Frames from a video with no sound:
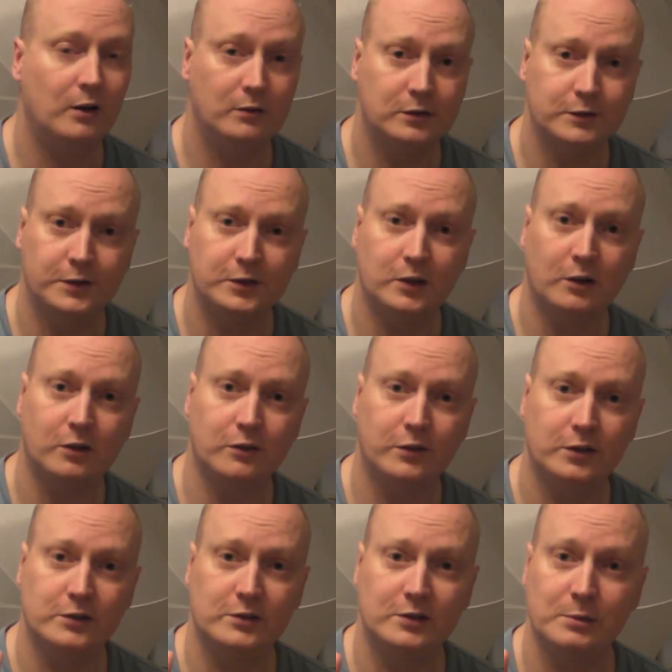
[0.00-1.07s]
other
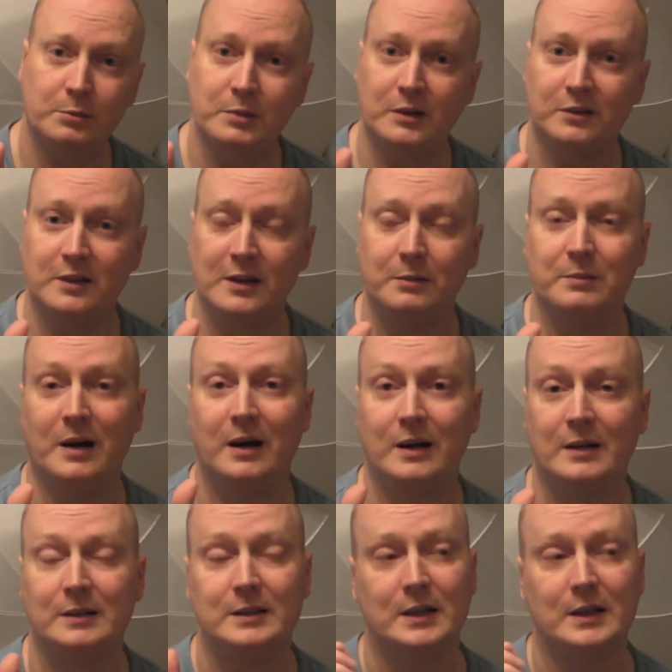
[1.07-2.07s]
photographers similar to him are.